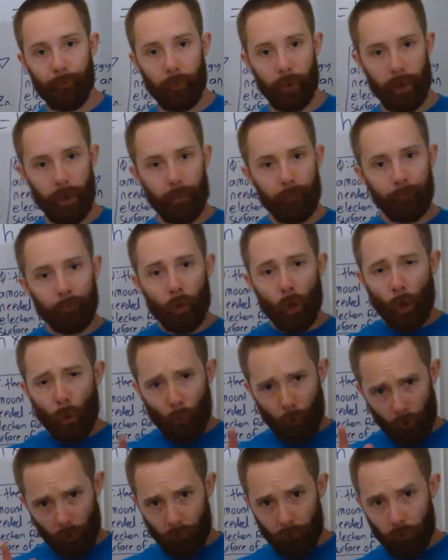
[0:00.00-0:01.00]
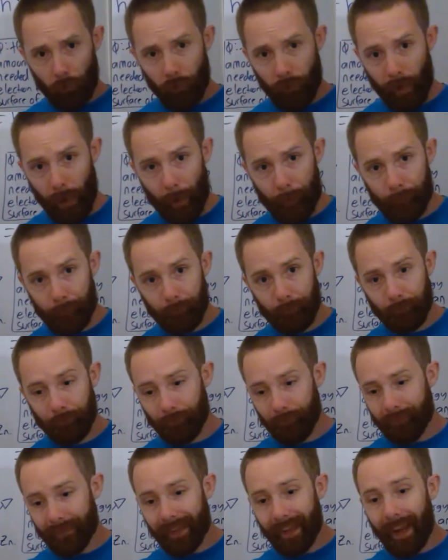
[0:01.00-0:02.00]
Okay, we're going to do that,
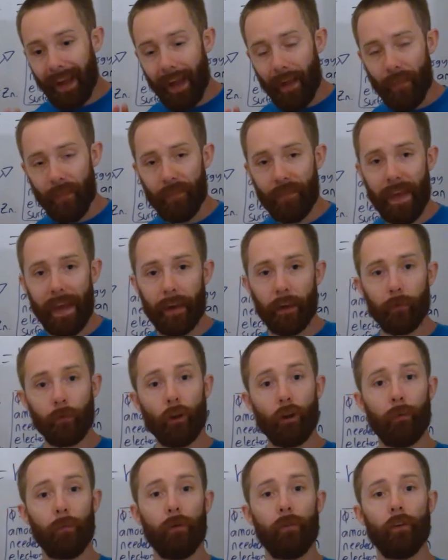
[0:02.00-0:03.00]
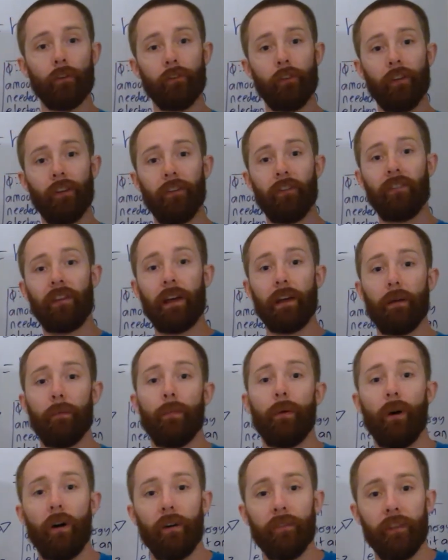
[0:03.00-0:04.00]
And then I'm going to move on to the
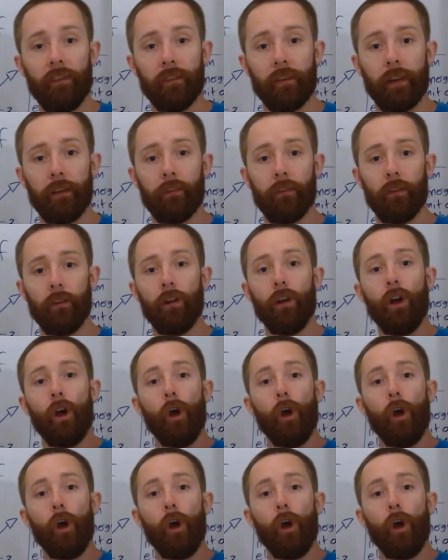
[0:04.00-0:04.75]
second part of this lesson,